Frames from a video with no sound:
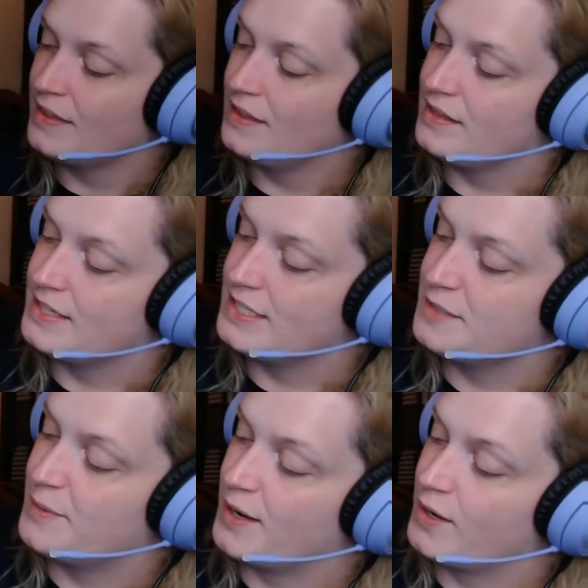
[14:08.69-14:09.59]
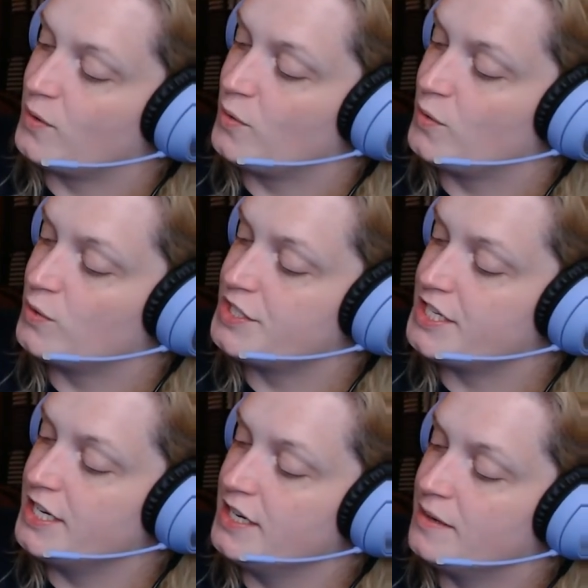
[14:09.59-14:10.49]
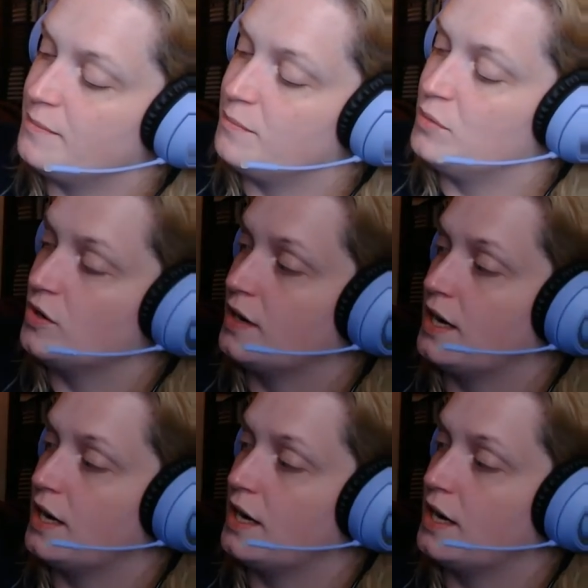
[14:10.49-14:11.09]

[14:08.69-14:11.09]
And it's by Uji Mora.